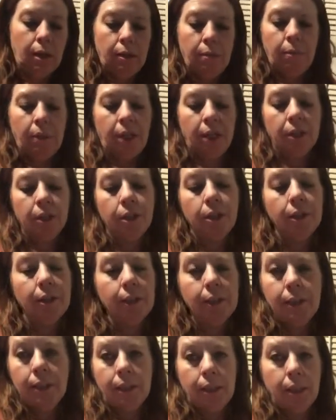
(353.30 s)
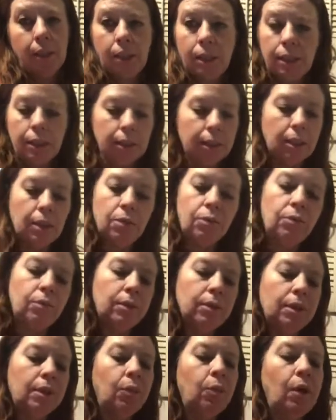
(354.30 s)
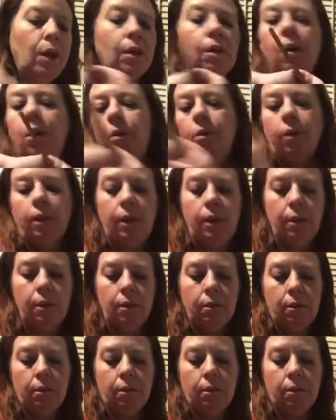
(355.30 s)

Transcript: Make sure the seed is really well coated.